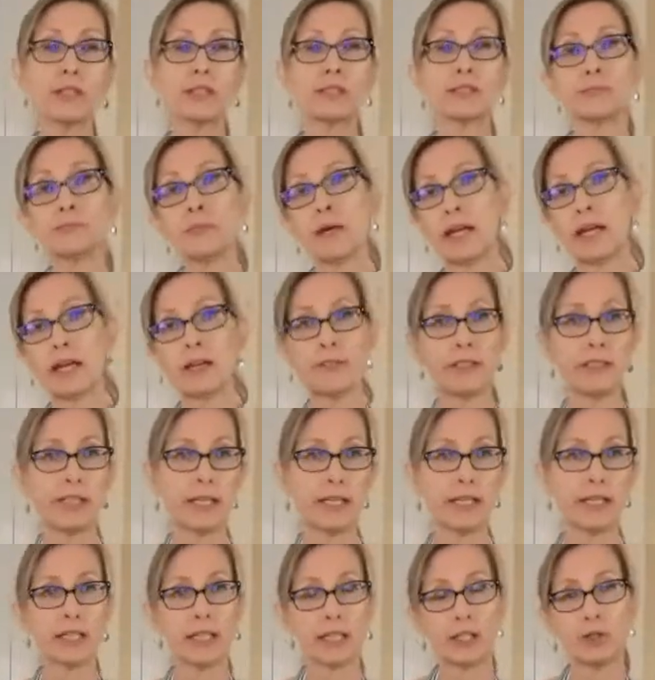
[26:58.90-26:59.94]
that's my
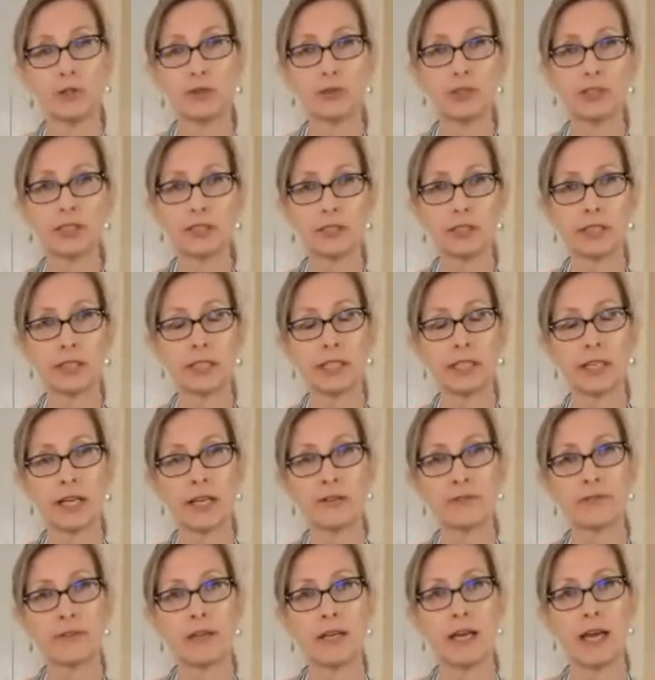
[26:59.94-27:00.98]
everyday kind of utility
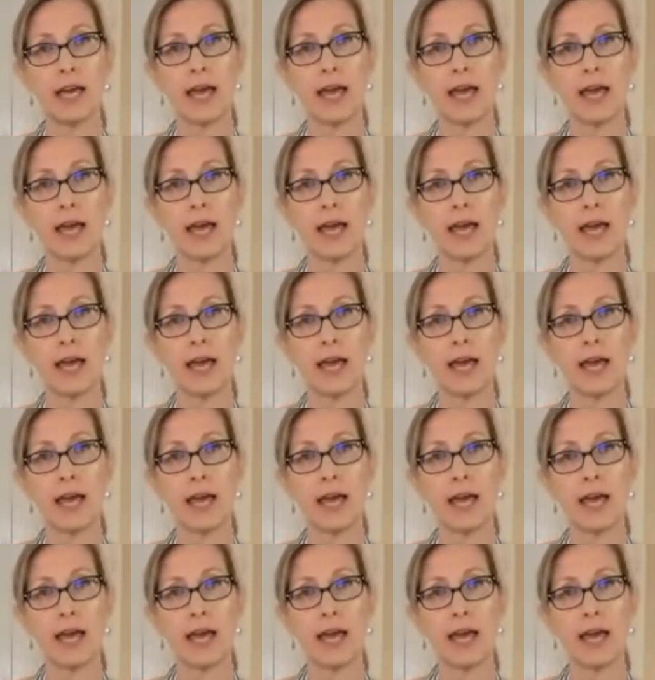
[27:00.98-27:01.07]
knife.